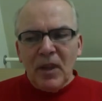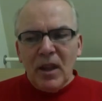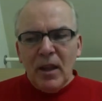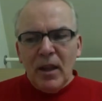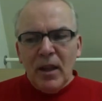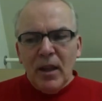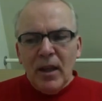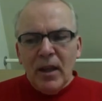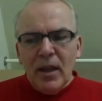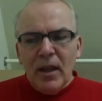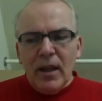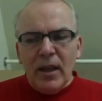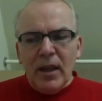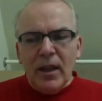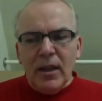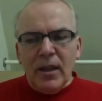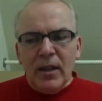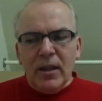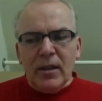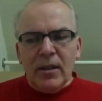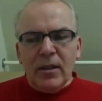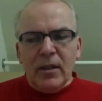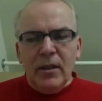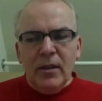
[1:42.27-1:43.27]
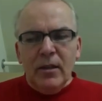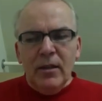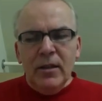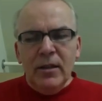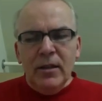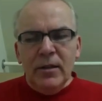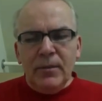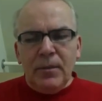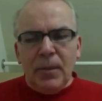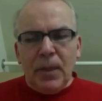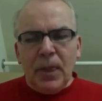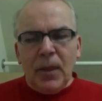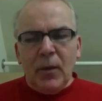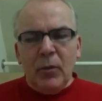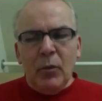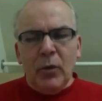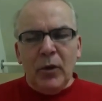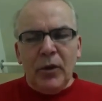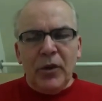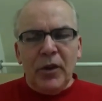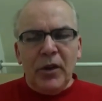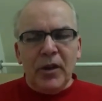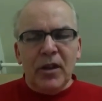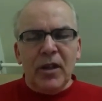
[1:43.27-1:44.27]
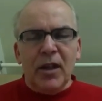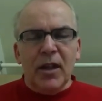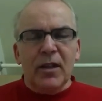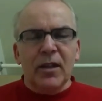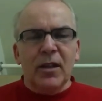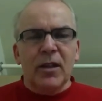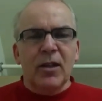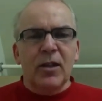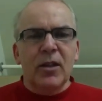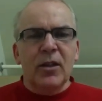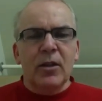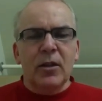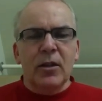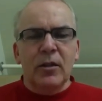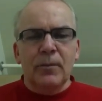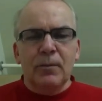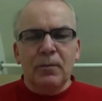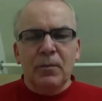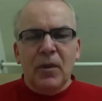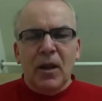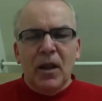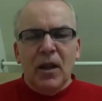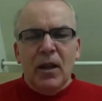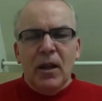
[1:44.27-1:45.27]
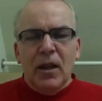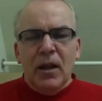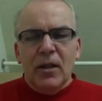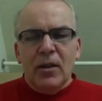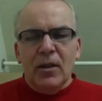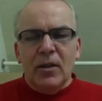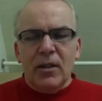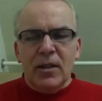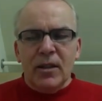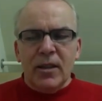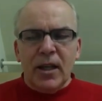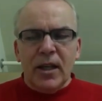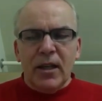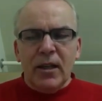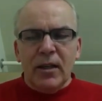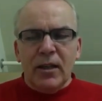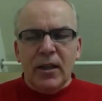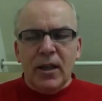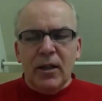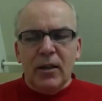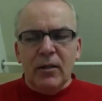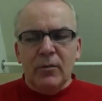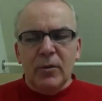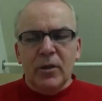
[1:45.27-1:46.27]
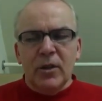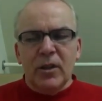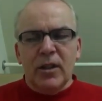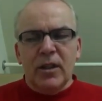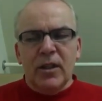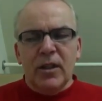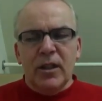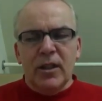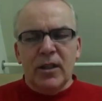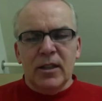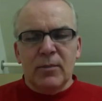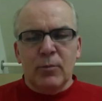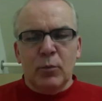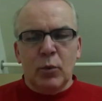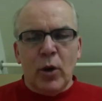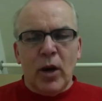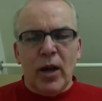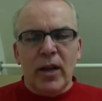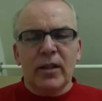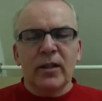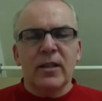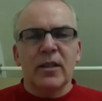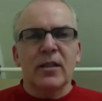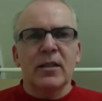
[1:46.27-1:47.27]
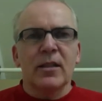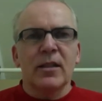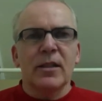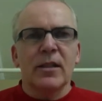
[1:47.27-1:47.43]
And within that there, the second element is practice,